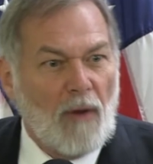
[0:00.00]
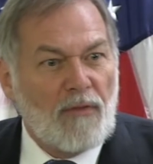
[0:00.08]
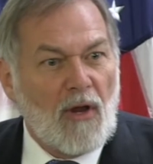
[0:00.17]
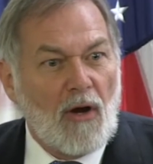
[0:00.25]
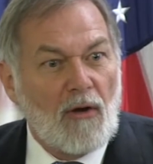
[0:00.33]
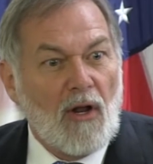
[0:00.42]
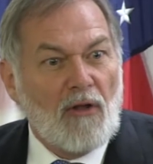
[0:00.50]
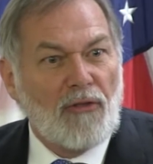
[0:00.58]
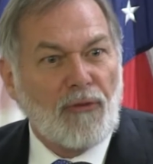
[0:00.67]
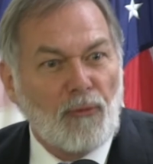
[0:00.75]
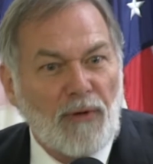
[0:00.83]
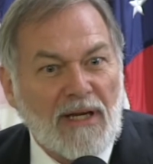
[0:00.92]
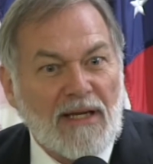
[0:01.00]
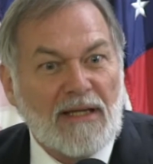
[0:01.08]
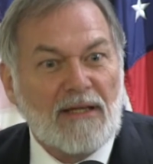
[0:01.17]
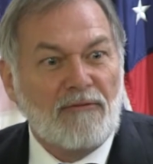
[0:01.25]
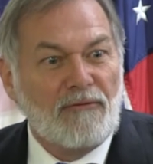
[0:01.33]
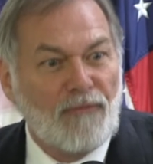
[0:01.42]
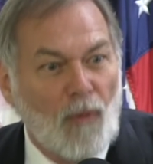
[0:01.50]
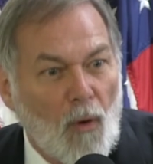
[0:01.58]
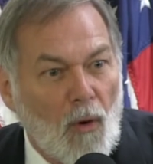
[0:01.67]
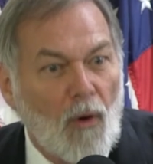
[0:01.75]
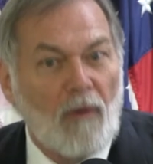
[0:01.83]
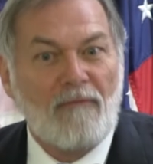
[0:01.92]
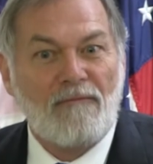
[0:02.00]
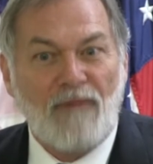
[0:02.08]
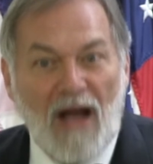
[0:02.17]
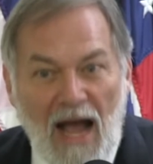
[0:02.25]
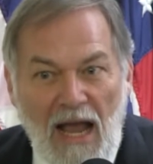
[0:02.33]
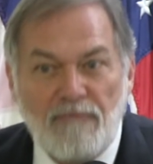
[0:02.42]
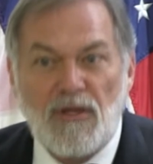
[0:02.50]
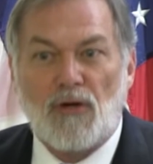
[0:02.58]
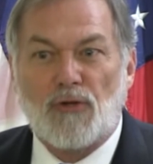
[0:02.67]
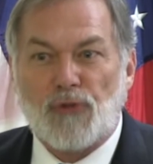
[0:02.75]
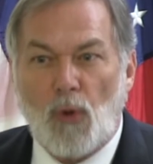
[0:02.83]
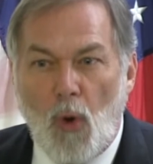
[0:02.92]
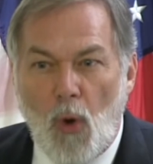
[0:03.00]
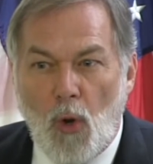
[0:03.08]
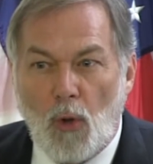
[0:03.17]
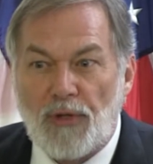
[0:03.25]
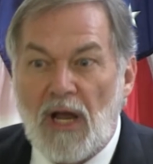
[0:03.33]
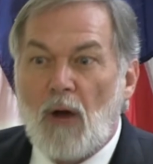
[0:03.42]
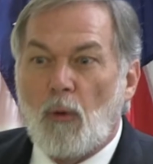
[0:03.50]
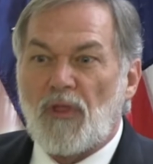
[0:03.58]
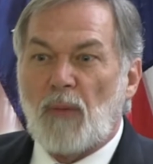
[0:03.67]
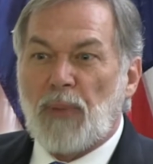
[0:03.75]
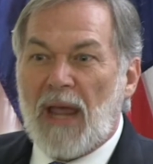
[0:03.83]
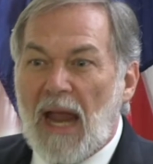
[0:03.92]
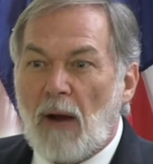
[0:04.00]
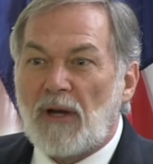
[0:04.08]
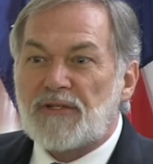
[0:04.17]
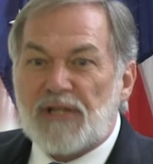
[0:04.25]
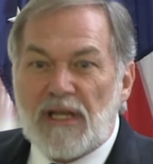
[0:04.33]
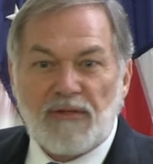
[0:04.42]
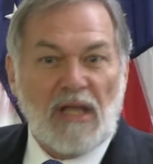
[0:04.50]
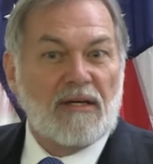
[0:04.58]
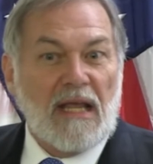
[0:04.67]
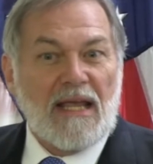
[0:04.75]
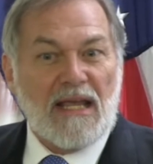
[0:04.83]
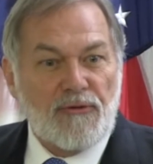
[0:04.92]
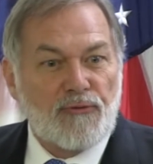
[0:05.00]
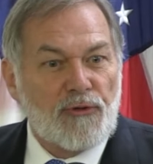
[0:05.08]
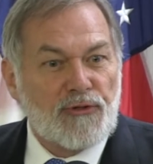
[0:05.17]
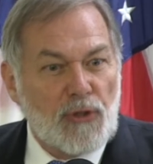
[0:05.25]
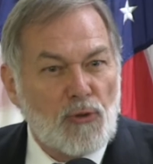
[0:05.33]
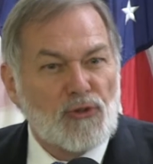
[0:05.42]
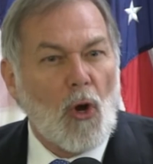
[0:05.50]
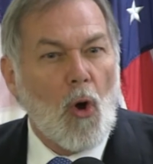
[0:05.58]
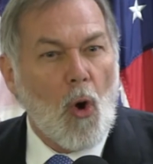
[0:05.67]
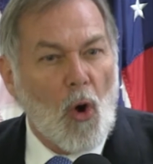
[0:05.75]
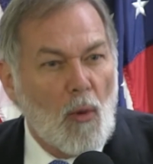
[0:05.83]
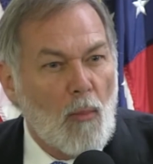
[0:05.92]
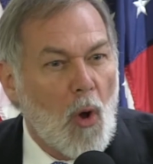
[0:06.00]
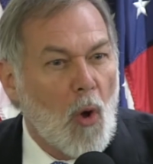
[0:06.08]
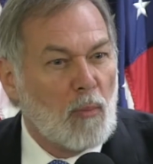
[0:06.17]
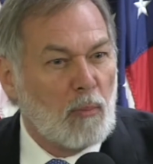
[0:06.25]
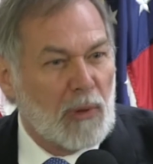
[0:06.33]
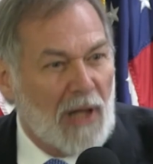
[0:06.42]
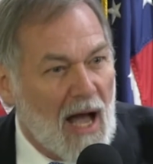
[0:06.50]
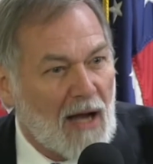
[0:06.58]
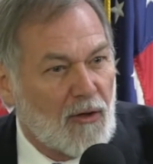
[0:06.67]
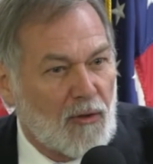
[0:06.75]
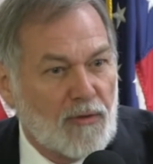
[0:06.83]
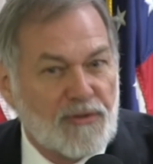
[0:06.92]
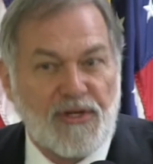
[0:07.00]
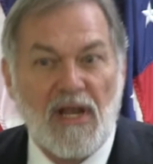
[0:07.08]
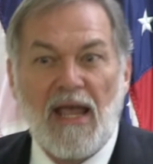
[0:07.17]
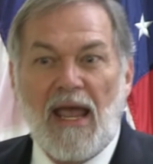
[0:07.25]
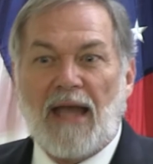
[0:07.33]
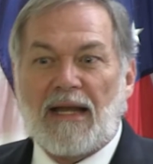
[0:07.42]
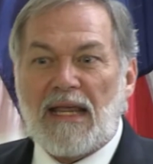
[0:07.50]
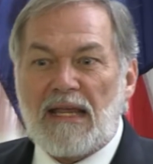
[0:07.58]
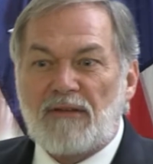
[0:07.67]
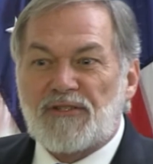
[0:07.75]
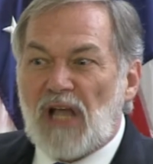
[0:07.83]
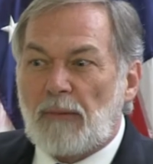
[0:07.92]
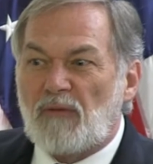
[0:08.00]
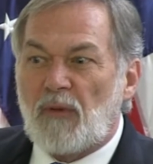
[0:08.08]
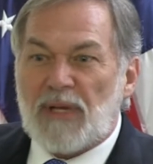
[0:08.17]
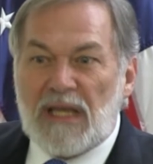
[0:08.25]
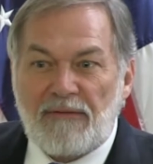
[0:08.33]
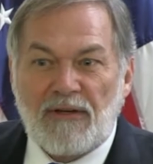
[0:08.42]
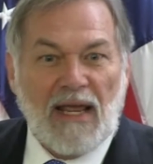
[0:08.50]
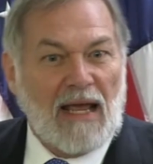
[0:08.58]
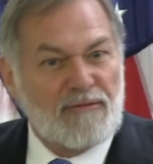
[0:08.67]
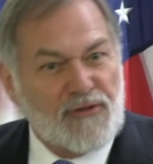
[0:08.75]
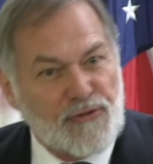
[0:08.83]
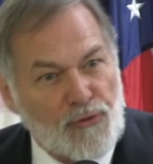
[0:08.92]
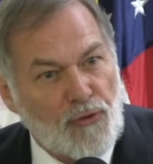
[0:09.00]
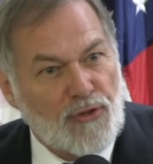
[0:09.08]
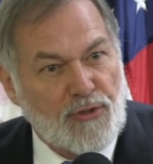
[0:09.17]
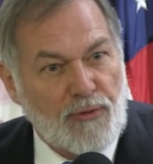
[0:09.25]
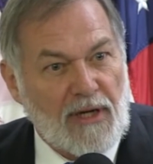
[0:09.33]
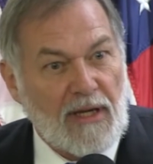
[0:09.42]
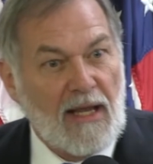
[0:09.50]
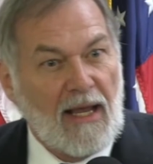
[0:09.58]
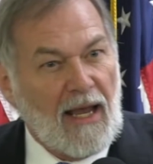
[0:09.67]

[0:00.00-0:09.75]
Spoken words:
when they're 3, 4, 5 years old, where the parents then introduce hormone blockers, and even some of them even have surgery.